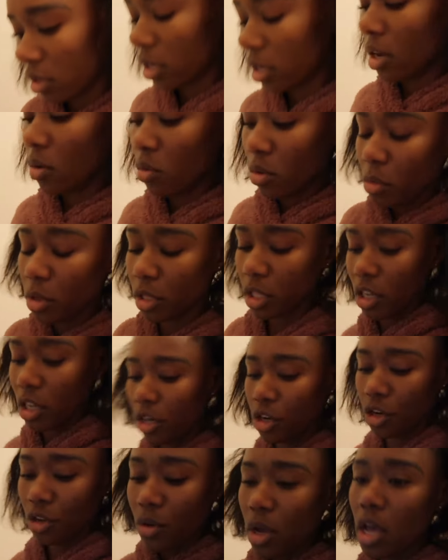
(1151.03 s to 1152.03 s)
I got one more thing
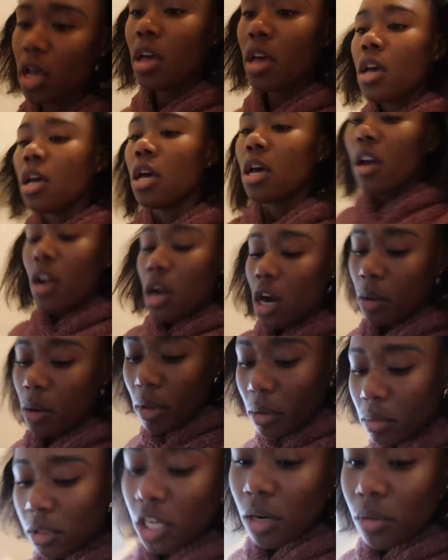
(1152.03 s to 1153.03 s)
to do. Her
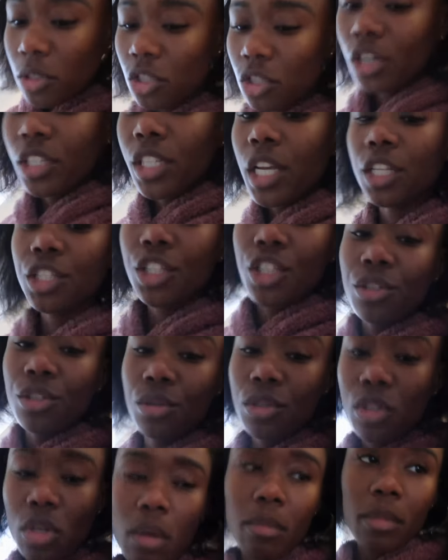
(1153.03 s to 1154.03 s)
baby shower starts at two.
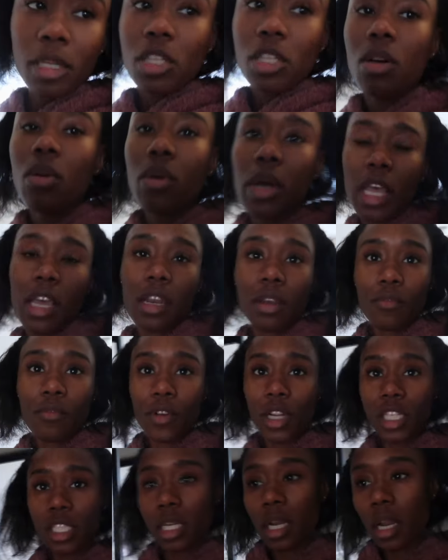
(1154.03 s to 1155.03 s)
So I'm about to go ahead and
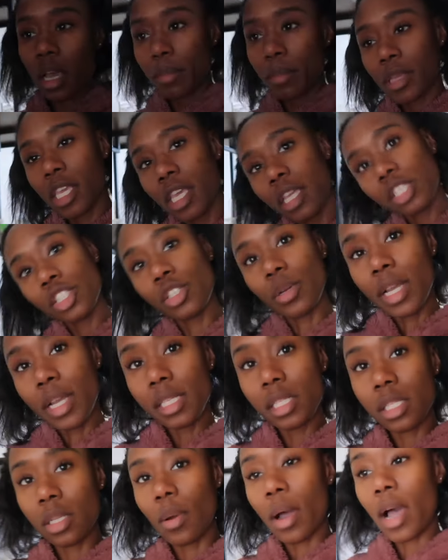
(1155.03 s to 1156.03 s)
freshen up, get
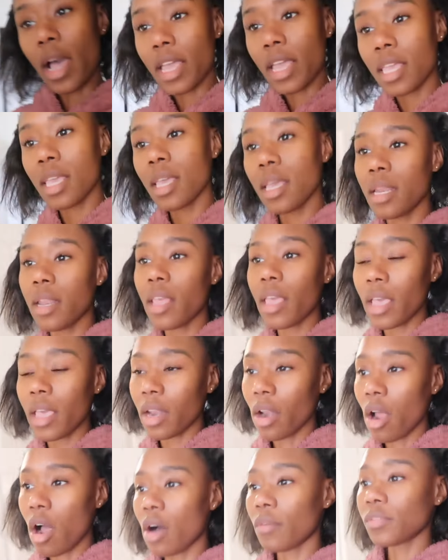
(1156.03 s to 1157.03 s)
dressed so I can
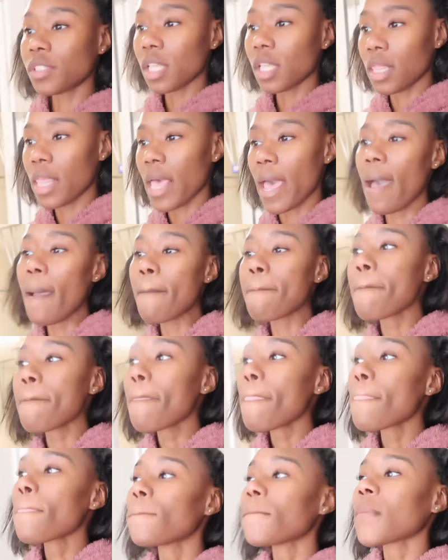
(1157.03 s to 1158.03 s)
head off to that.
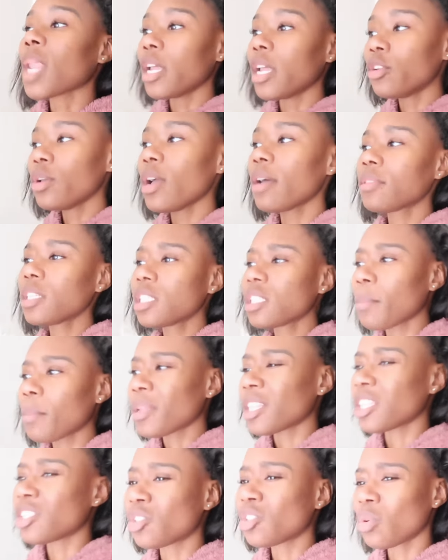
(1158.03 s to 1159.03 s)
I do have to stop
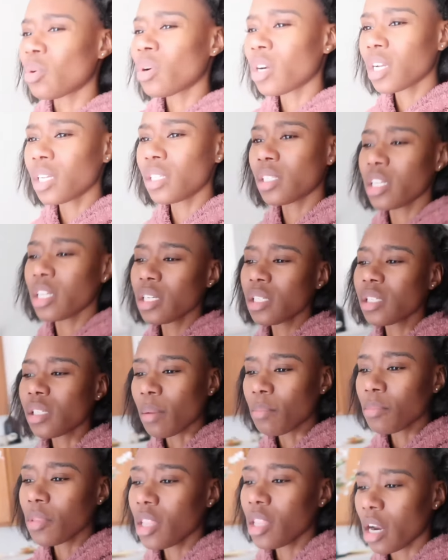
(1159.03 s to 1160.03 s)
at the store because there's
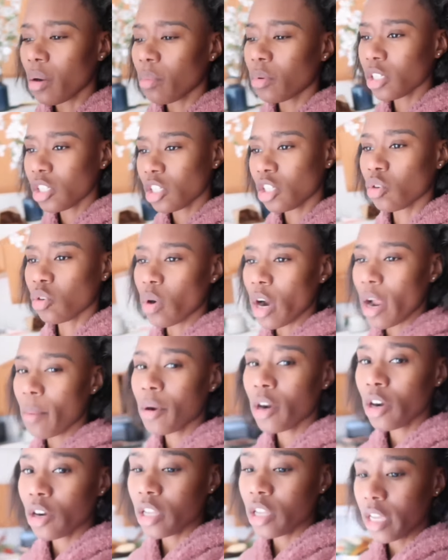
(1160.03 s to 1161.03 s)
something that I wanted to grab
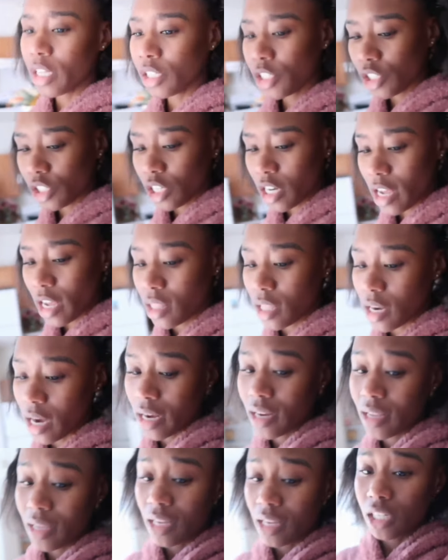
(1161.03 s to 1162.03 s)
her yesterday that I
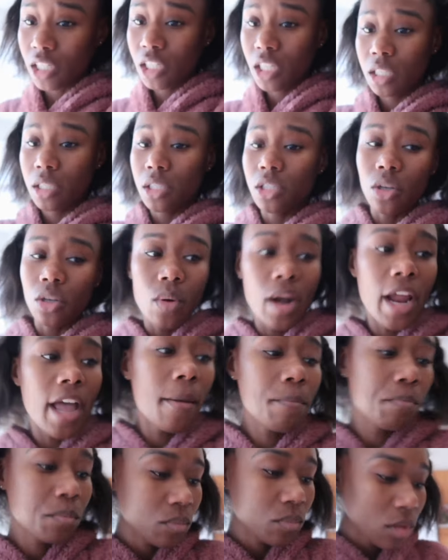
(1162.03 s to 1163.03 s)
didn't get a chance to
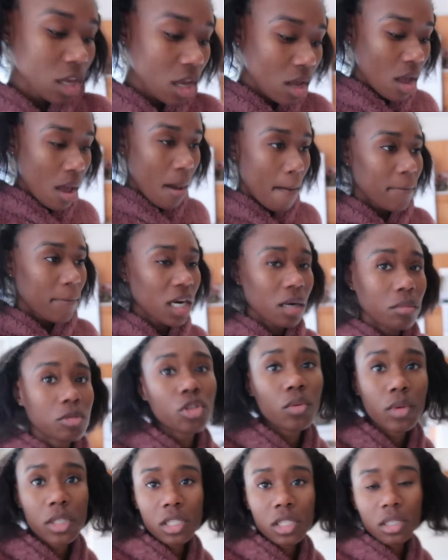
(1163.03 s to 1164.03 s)
grab, but I'm
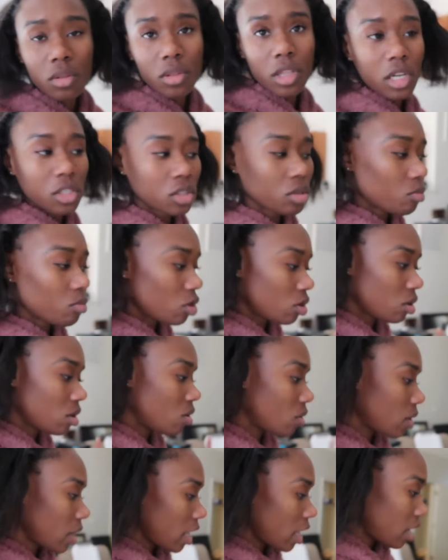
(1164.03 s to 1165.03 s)
sure it's there. So I'm going to
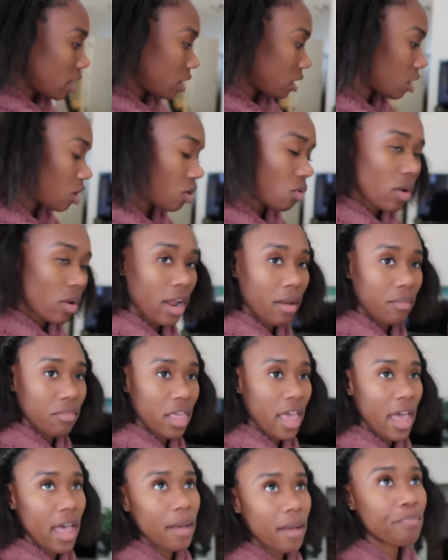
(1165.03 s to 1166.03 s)
go ahead and grab
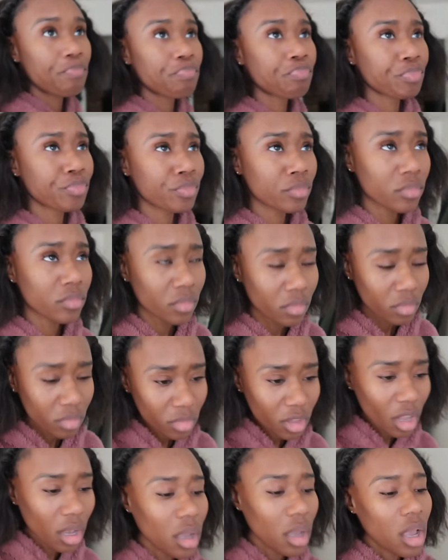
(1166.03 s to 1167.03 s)
that.
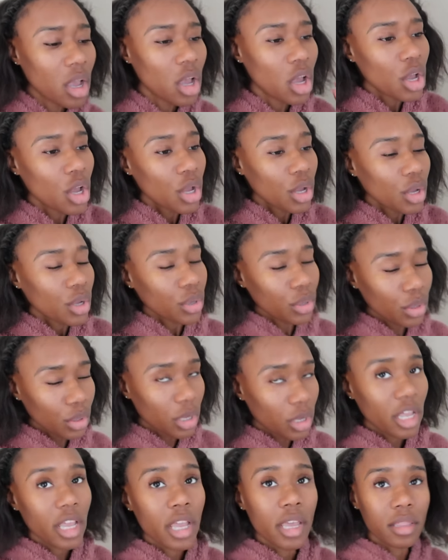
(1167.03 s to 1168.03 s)

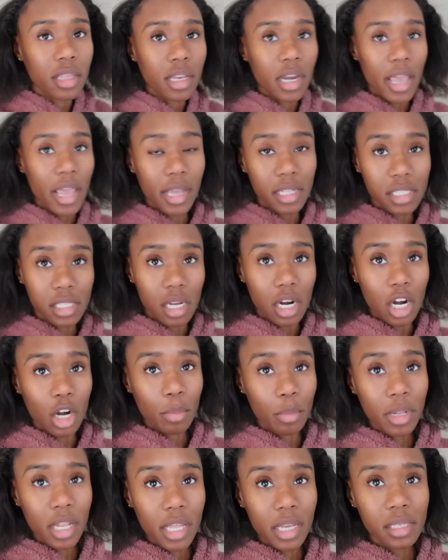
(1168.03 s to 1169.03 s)
Whew, and then head to her
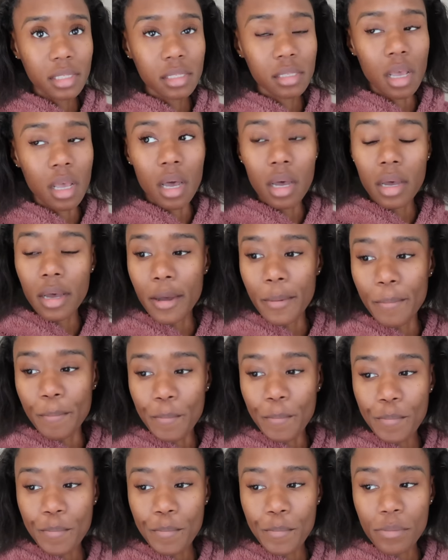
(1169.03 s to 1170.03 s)
place.
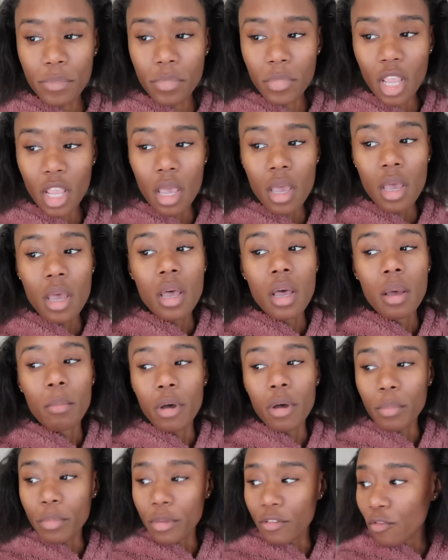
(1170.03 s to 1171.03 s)
Um,
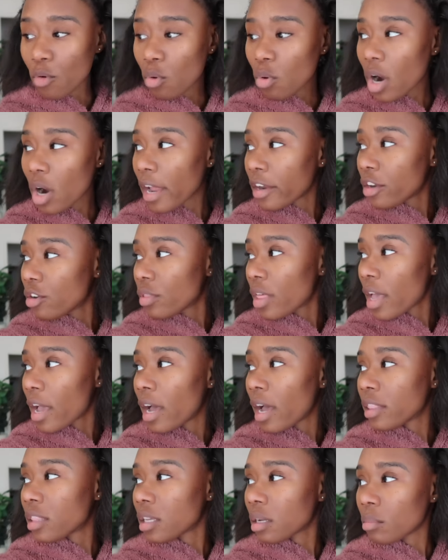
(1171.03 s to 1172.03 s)
But before I do
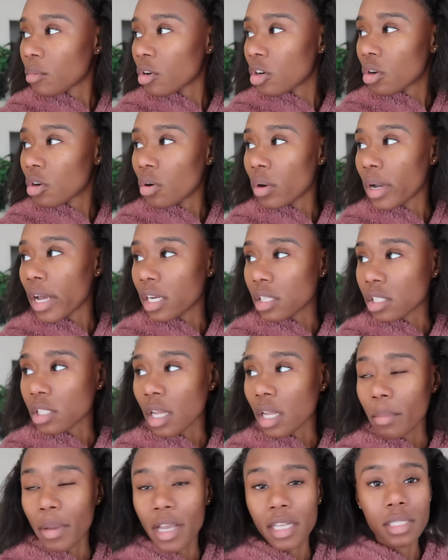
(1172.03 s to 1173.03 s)
that, I think I'm gonna go ahead and
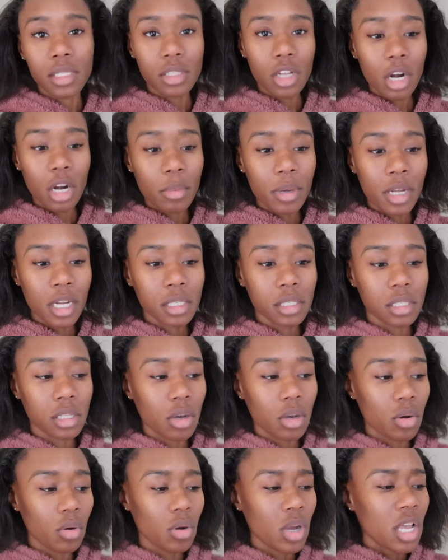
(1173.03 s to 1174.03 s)
stop at Starbucks.
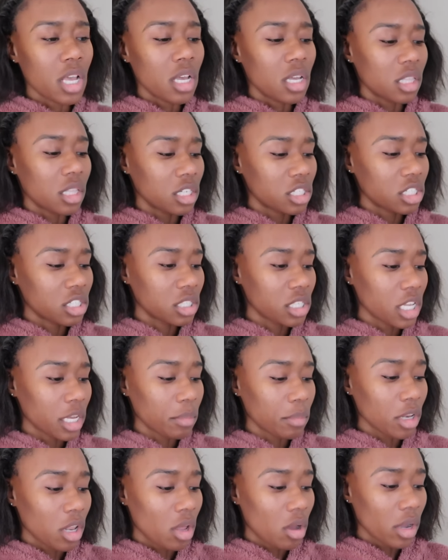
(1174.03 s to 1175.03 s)
So this shouldn't take
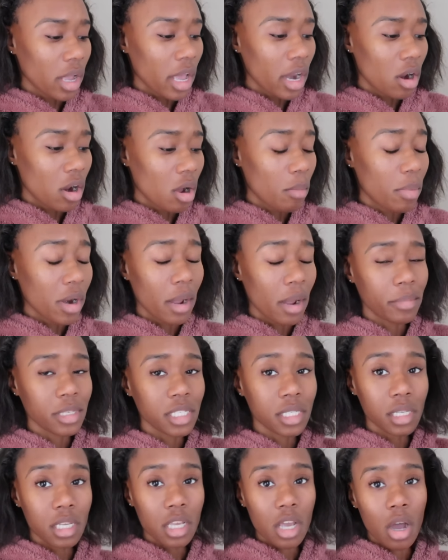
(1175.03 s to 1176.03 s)
me long at all, but I'm gonna
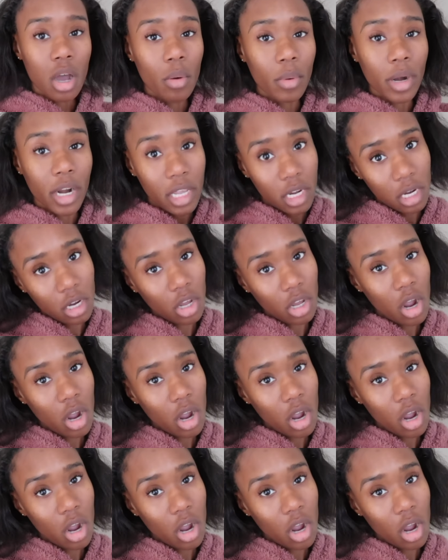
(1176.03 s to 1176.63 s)
see y'all when I get in the